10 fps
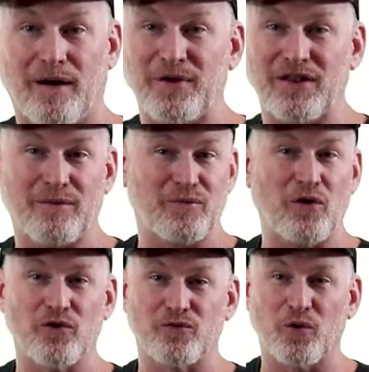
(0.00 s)
I mean, I
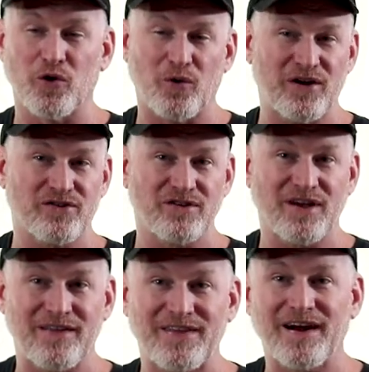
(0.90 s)
know there's more
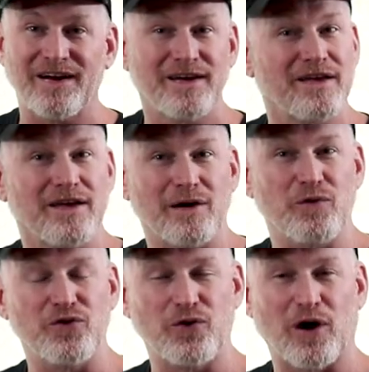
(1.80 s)
questions out there
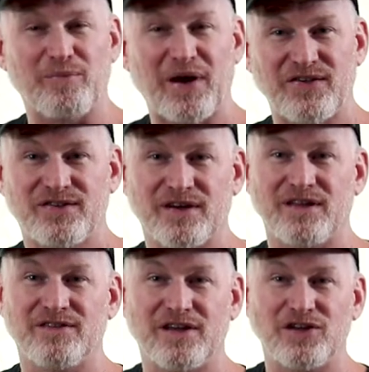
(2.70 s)
and we'll do our best to
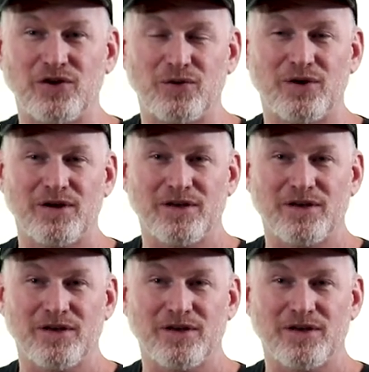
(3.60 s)
continue,